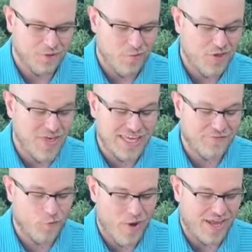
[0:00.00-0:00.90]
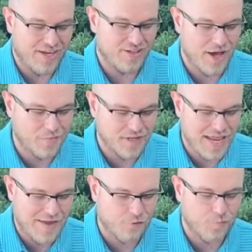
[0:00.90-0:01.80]
We thank you for waking us up
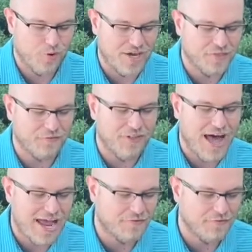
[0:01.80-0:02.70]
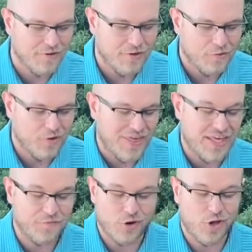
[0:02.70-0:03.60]
today, for breath of life. We thank
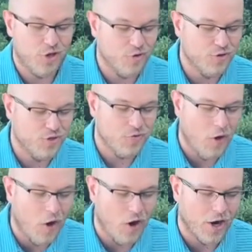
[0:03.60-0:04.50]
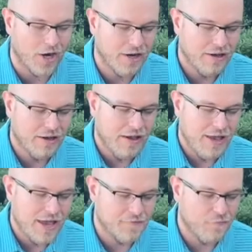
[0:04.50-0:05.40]
you for who you are
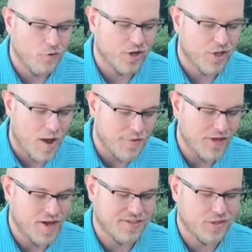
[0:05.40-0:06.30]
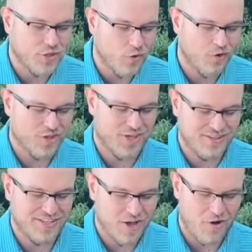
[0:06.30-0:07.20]
and for adopting us as your
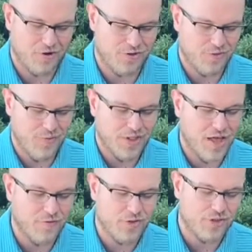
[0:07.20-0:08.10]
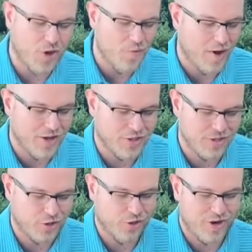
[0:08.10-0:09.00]
sons and daughters. We love you so much.
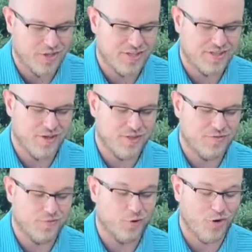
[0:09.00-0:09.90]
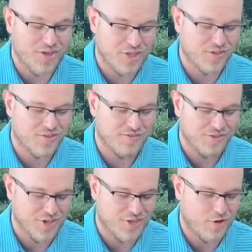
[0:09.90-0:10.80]
In your gracious and sons, your gracious
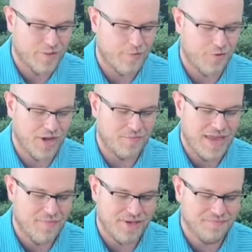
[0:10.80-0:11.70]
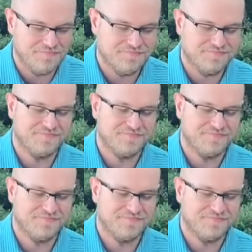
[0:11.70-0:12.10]
son's holy name we pray. Amen.